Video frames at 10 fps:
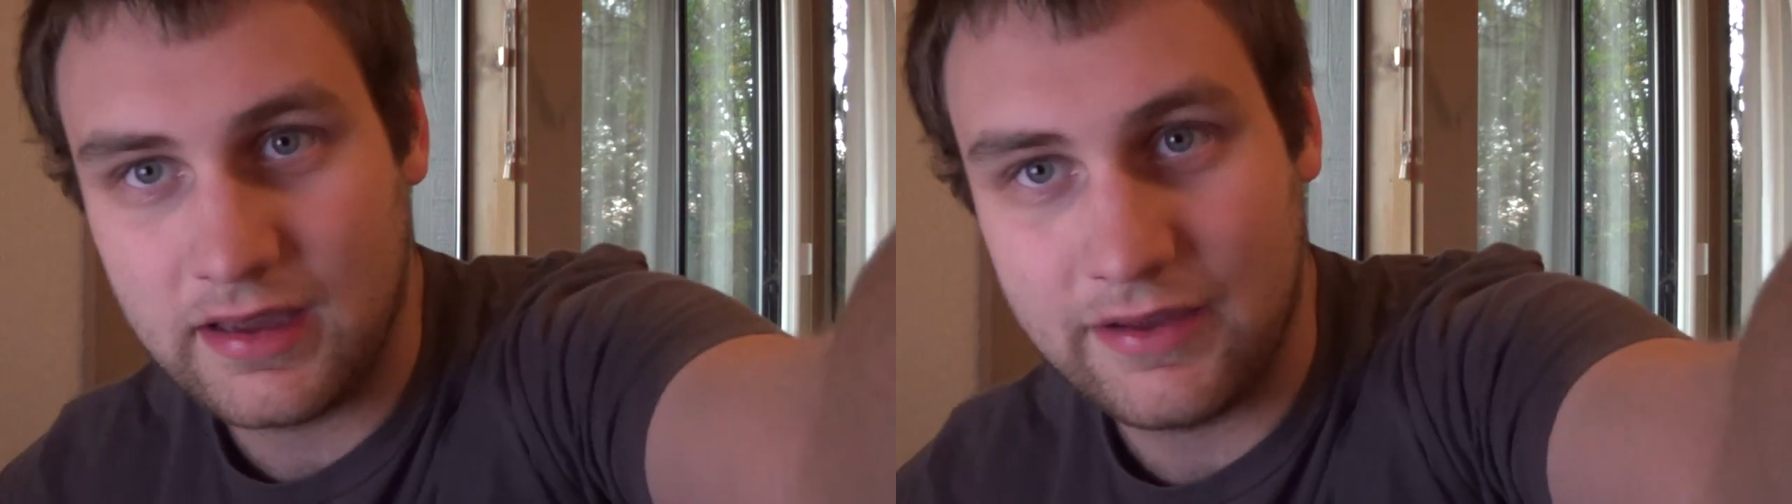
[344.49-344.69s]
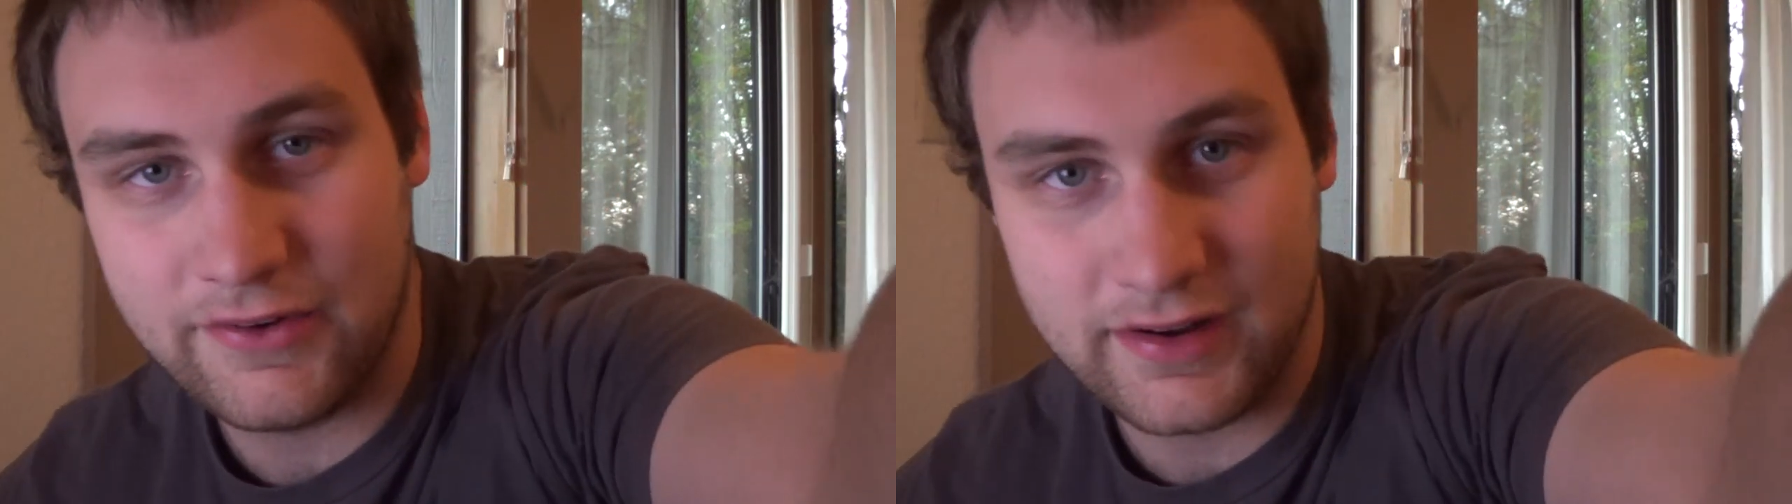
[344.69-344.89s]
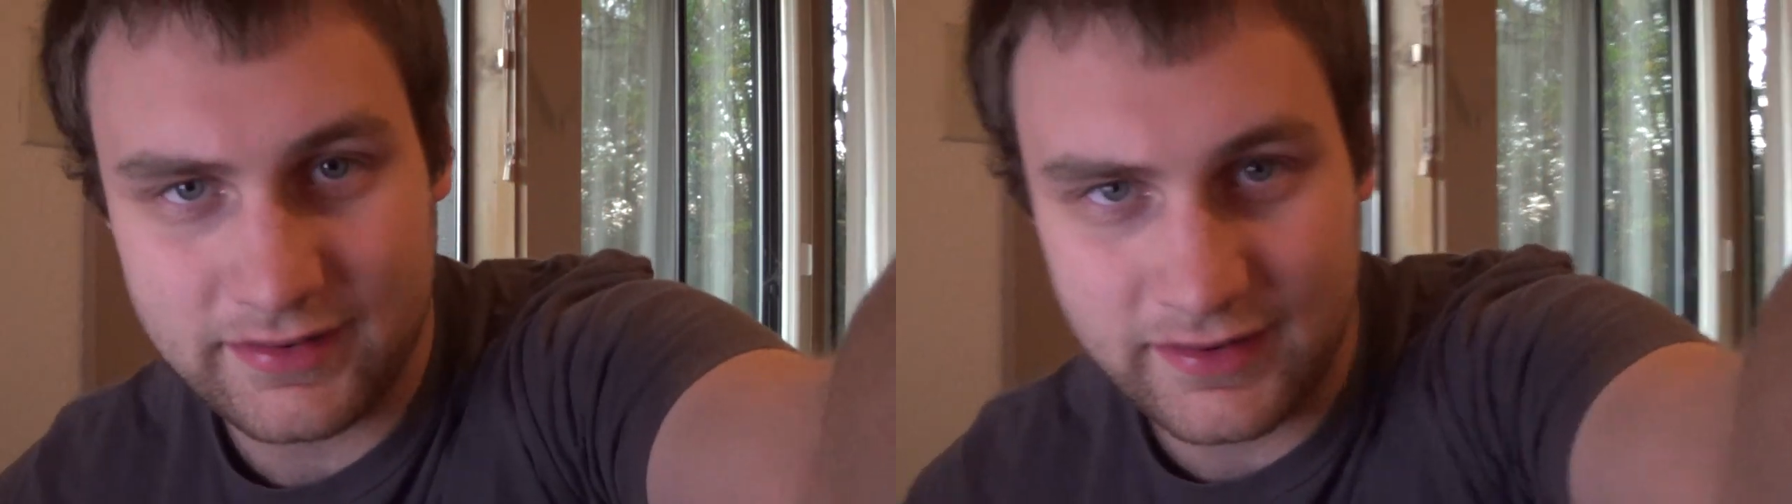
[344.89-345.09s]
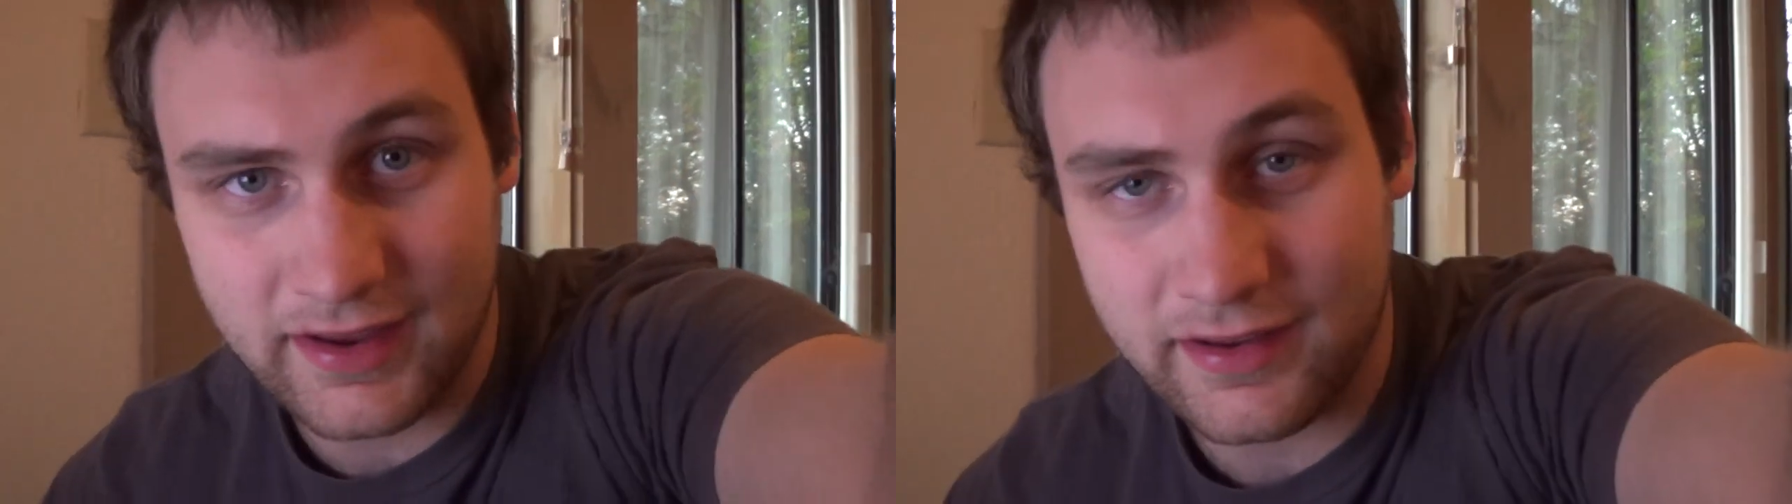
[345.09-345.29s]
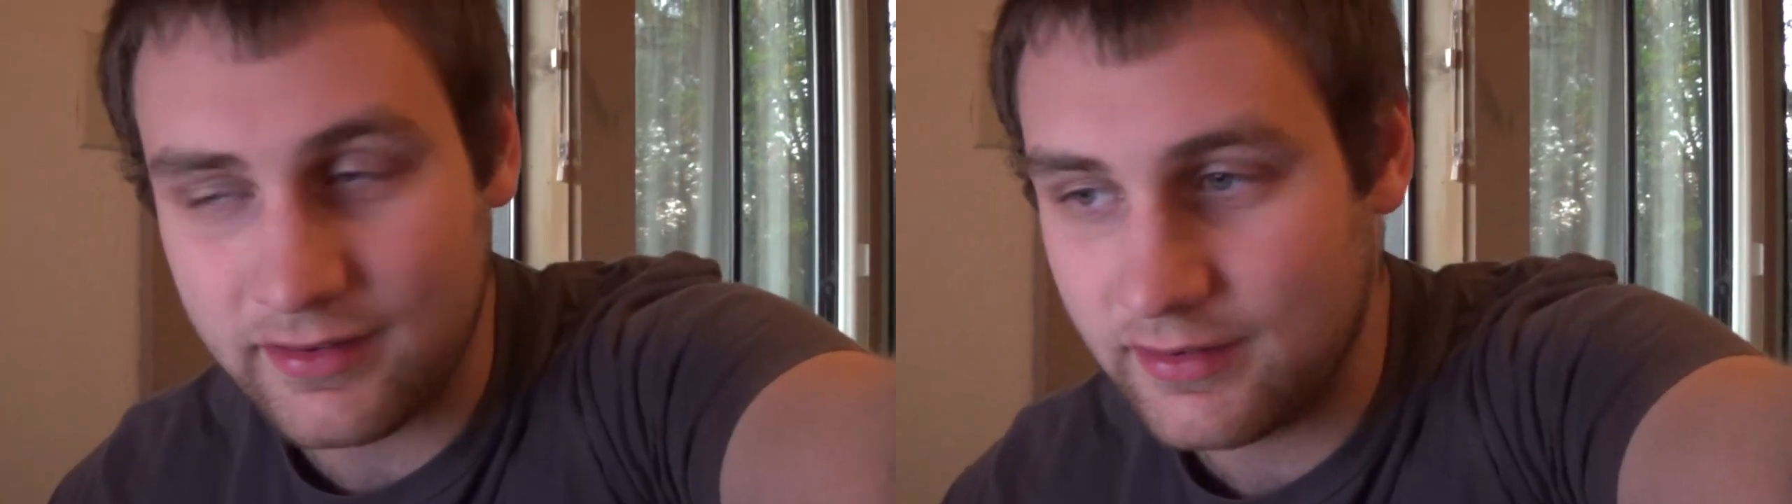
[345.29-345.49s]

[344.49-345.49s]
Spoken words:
Have a nice day.